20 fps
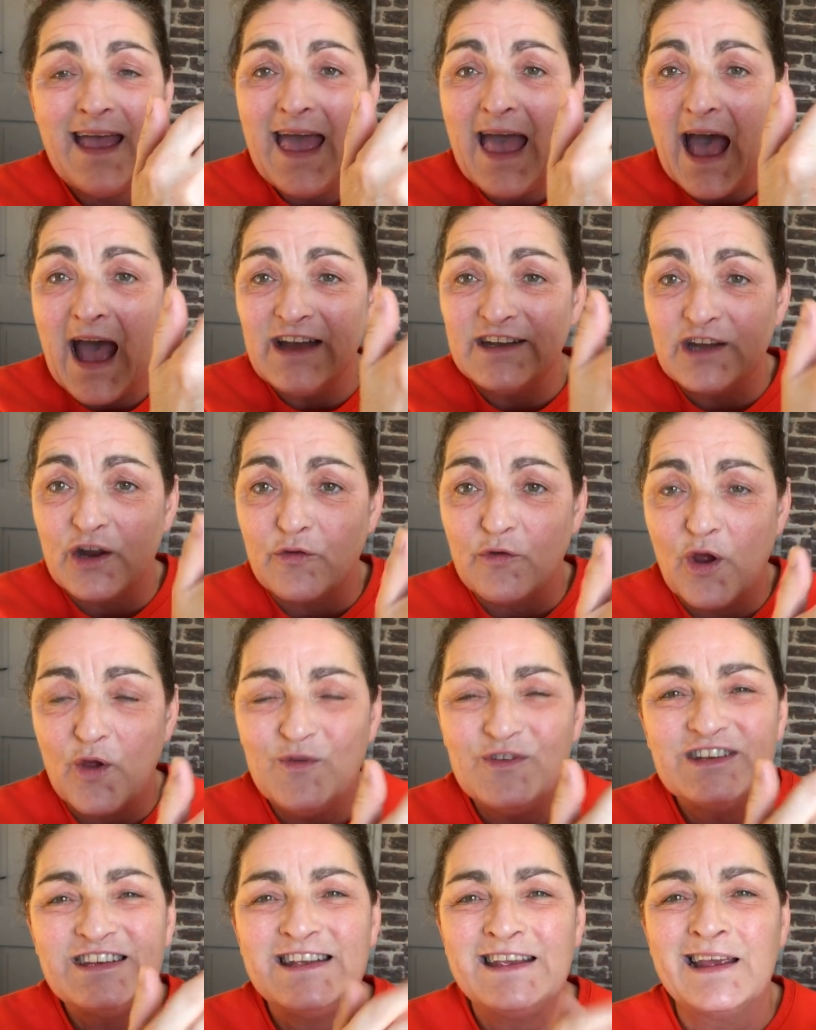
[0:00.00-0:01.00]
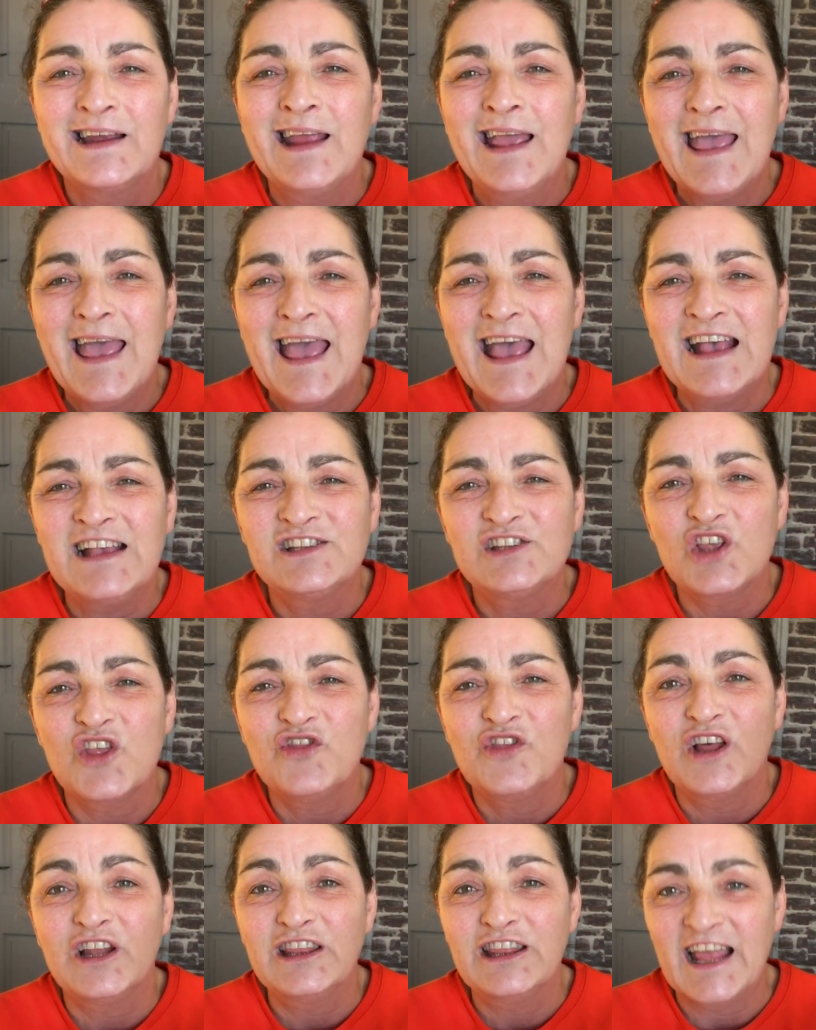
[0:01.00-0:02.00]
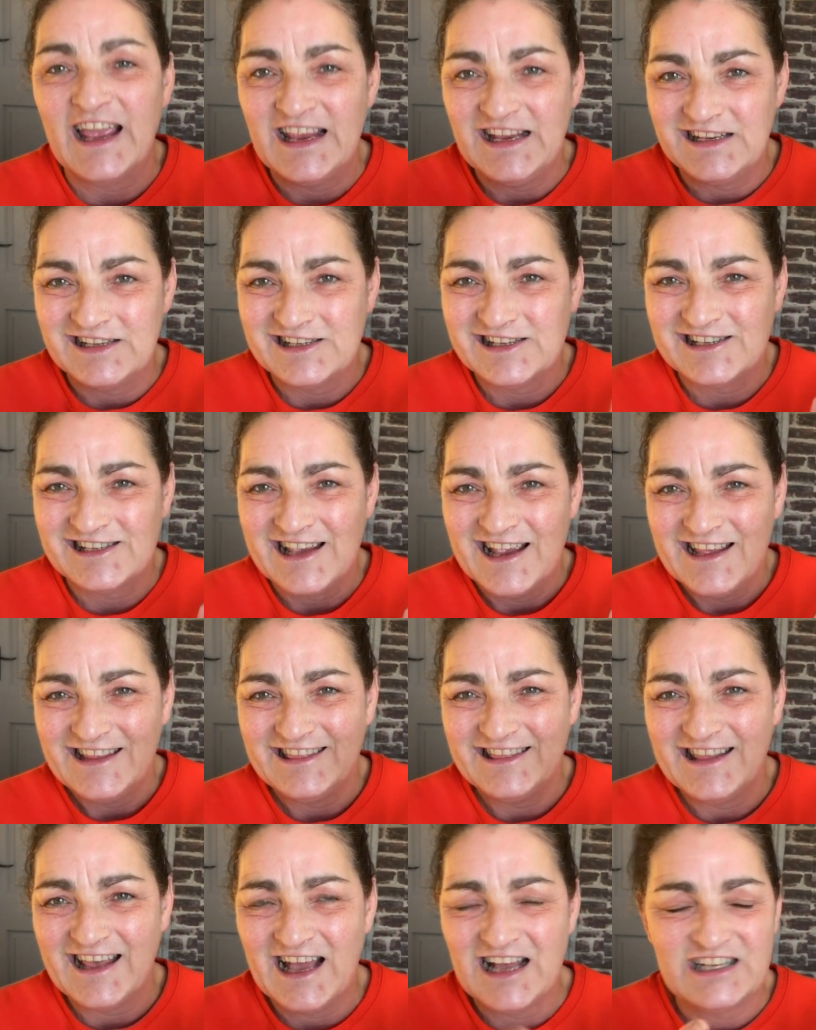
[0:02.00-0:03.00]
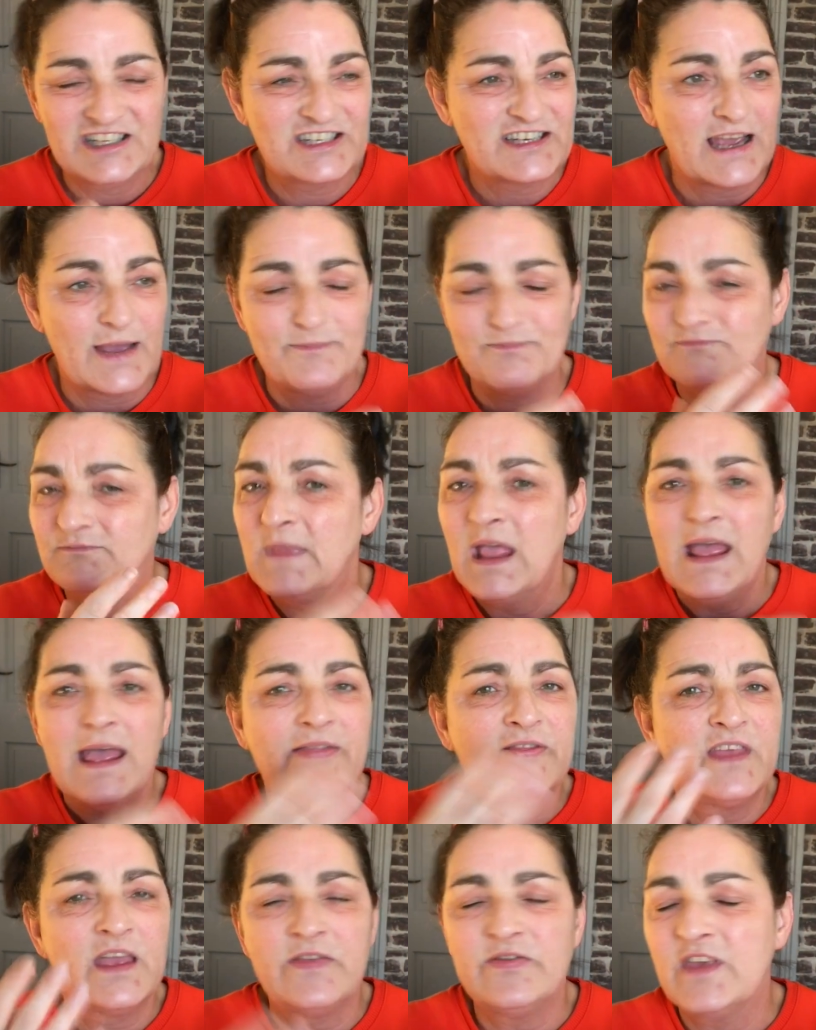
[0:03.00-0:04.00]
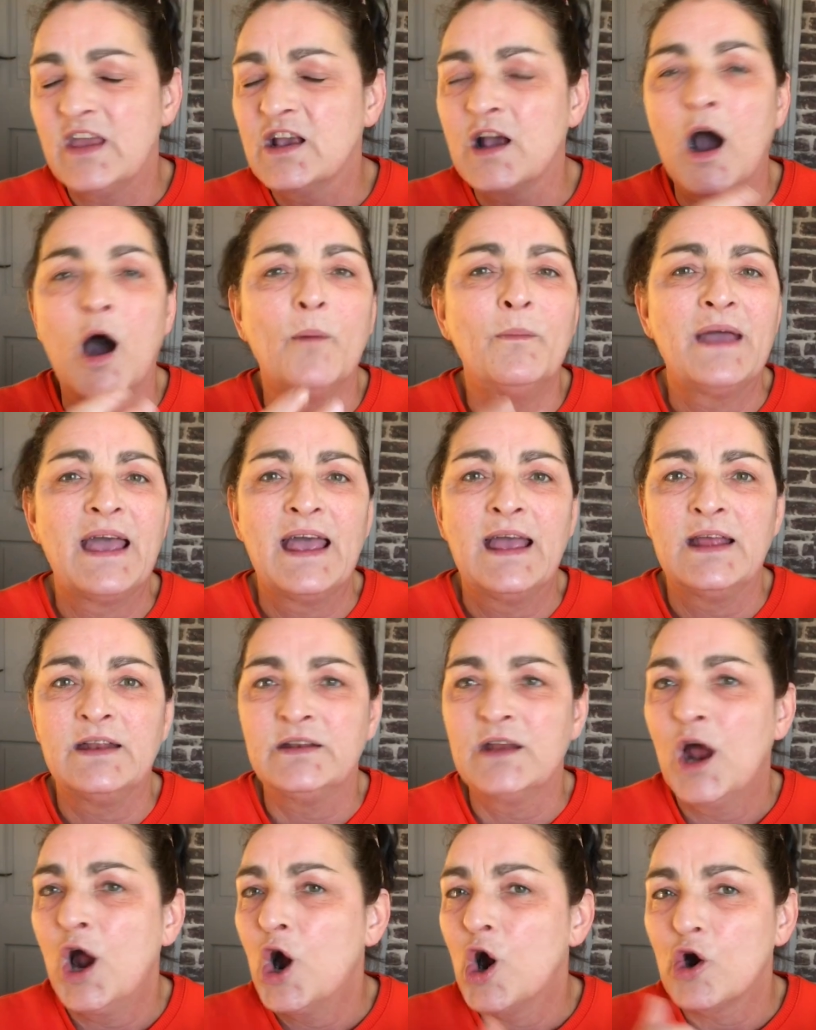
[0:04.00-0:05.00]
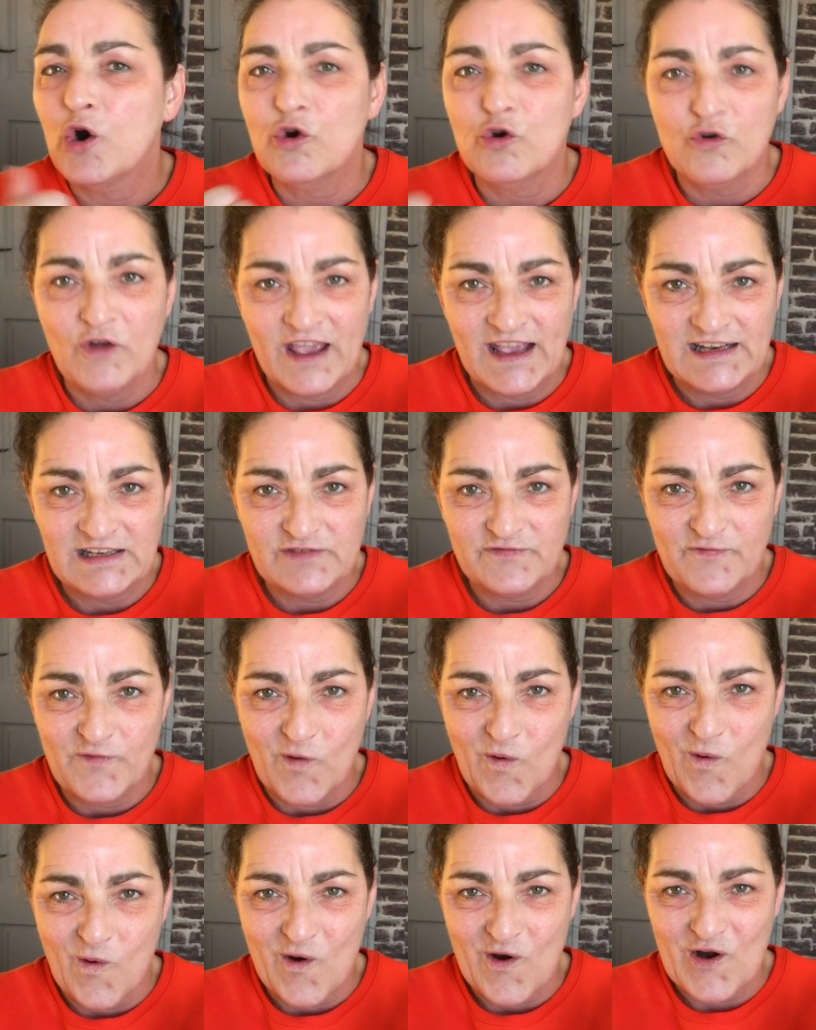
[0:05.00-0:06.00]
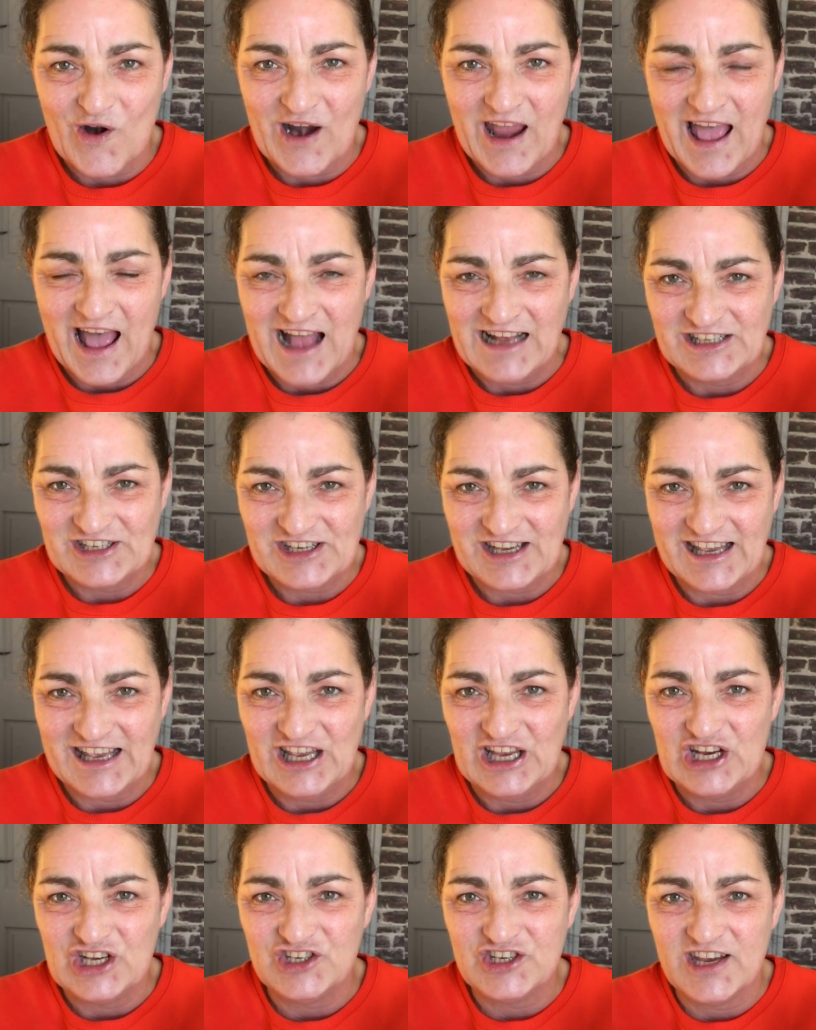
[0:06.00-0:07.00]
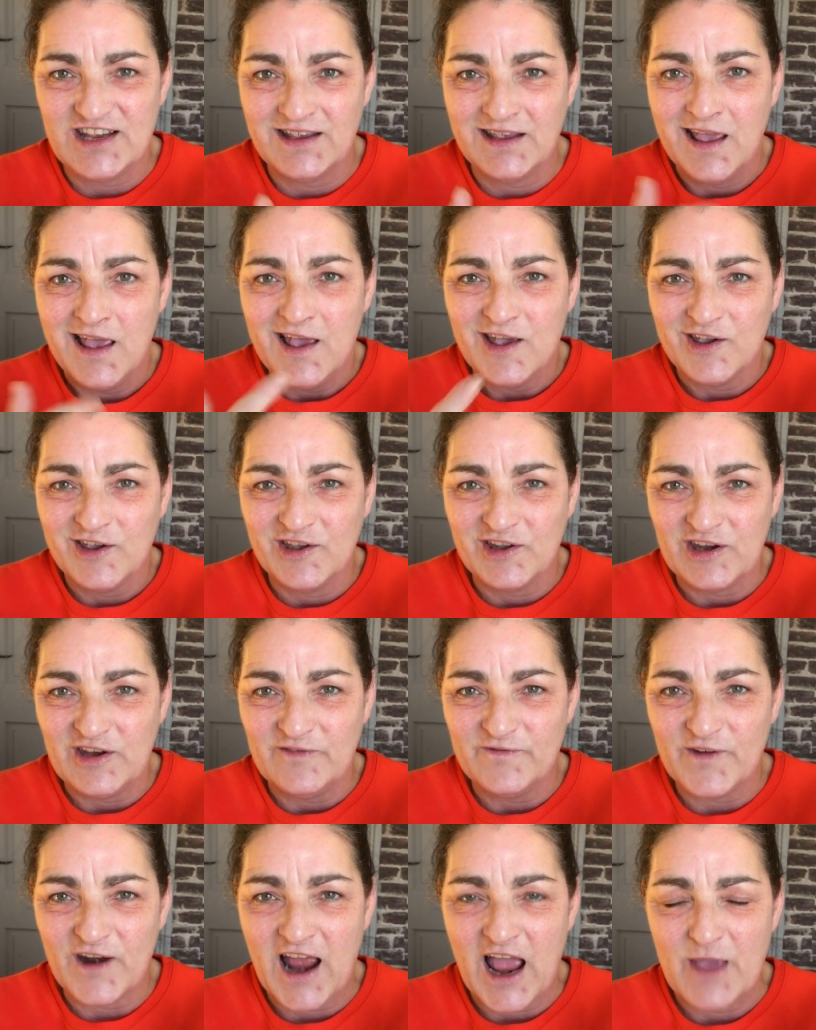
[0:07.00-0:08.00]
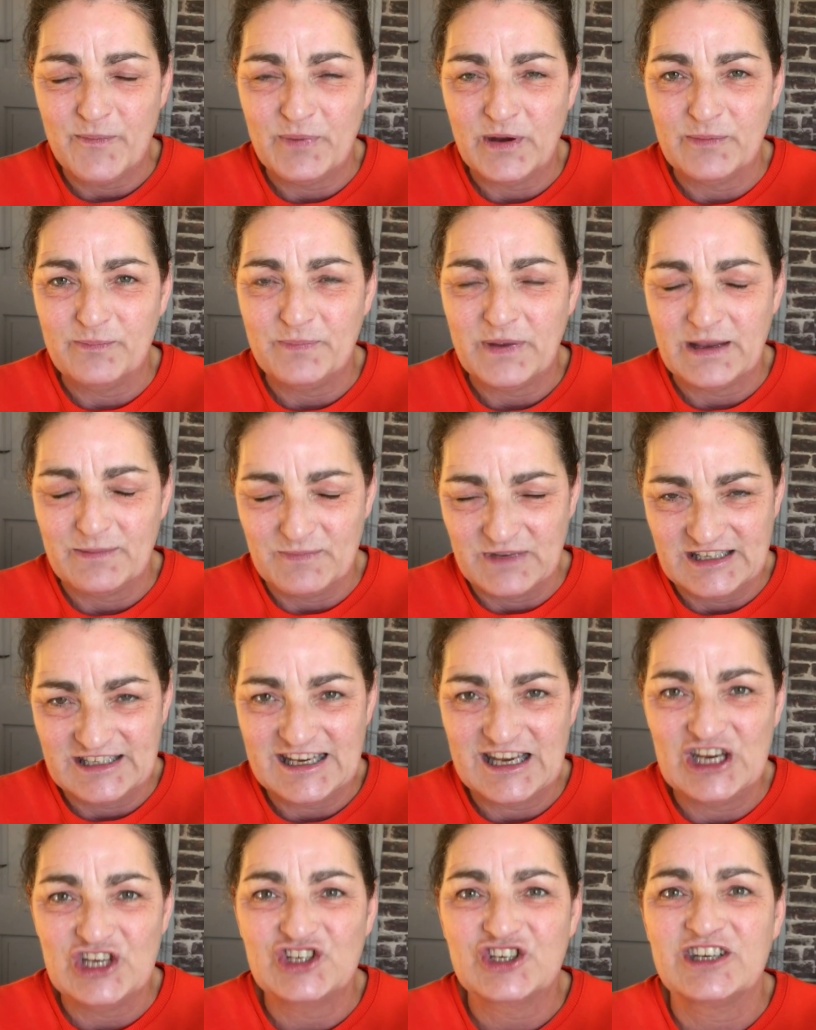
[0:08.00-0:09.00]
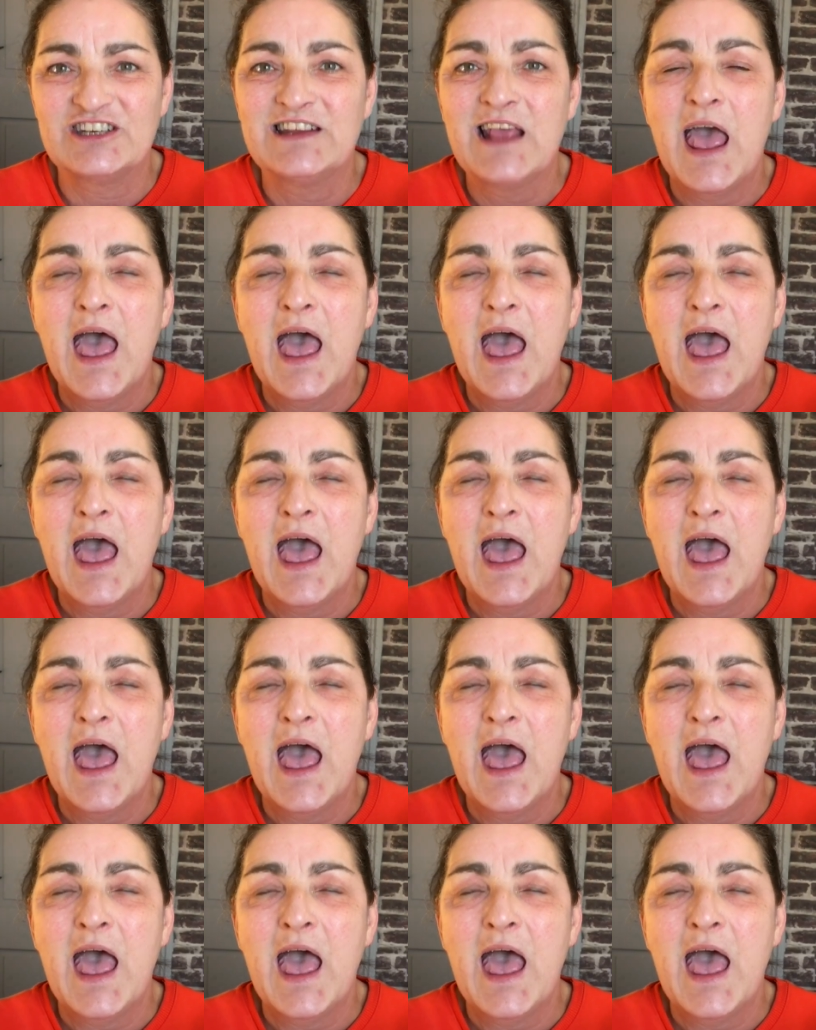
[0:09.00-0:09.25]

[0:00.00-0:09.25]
and around here is the lights that they come in red for anti-aging, green for hyperpigmentation,